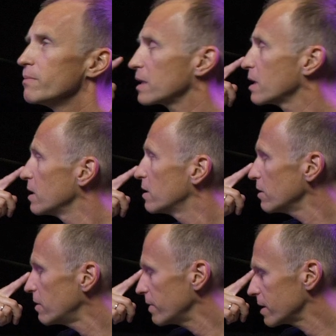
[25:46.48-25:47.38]
But the
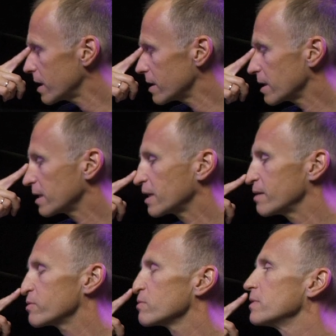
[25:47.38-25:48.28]
other thing that
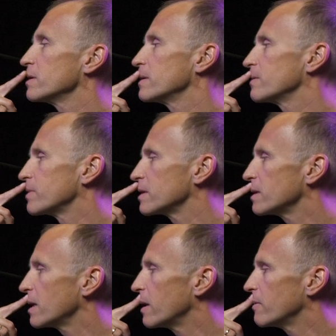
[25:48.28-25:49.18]
comes to me right
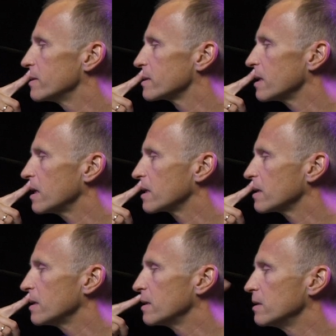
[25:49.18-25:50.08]
now is like